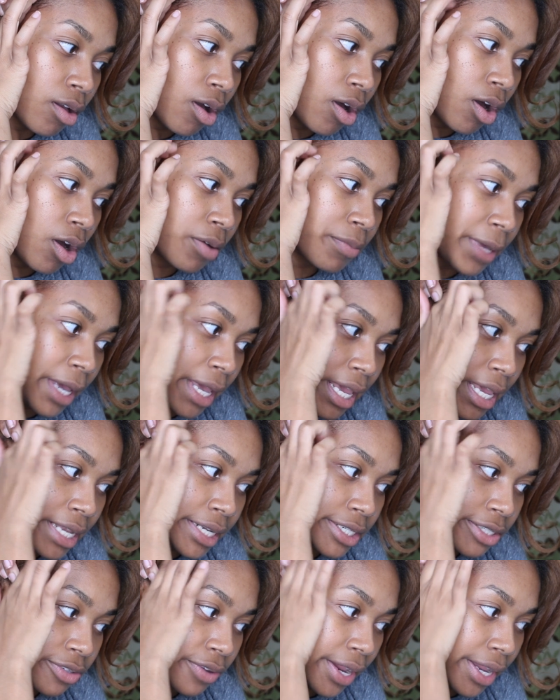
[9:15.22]
on my
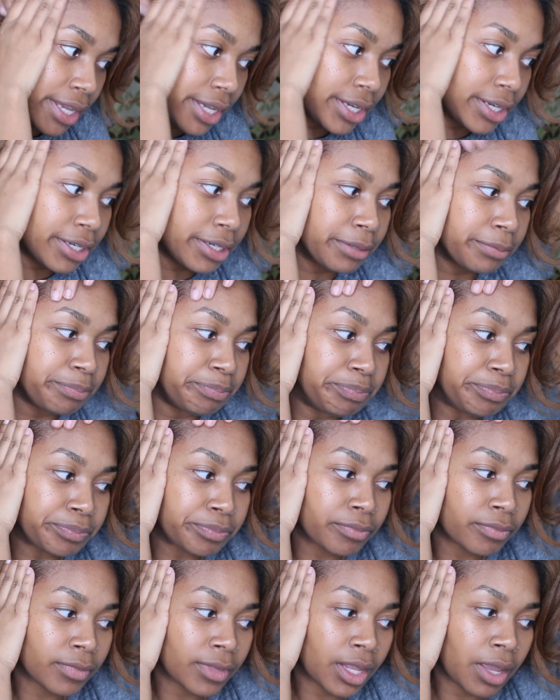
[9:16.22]
edges right here,
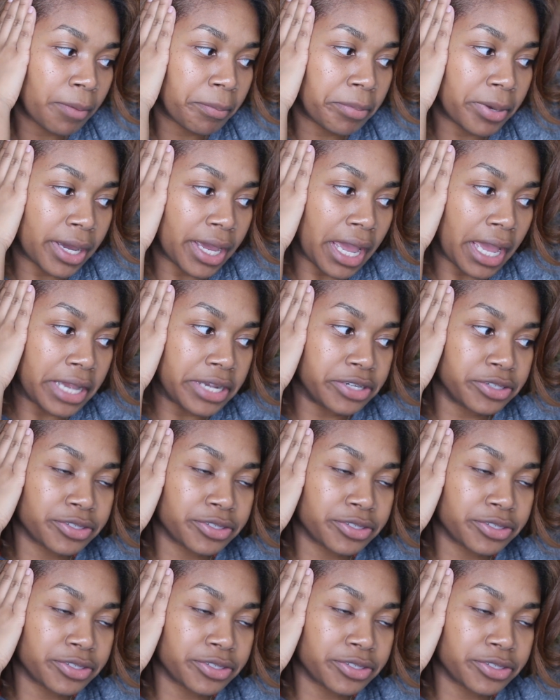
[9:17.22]
but I